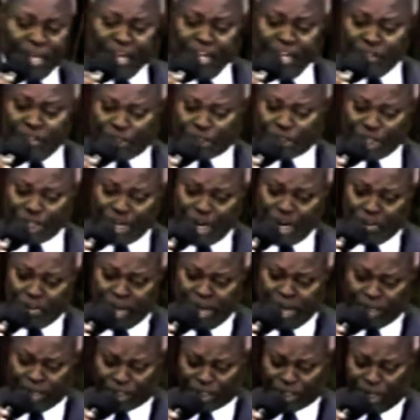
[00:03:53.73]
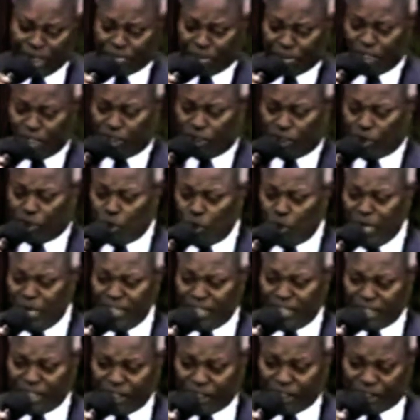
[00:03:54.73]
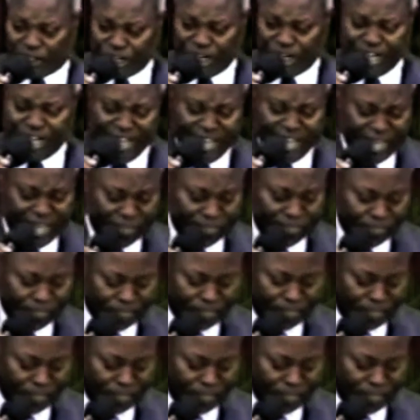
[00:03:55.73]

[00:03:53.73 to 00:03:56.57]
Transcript: In Jeremiah chapter 23,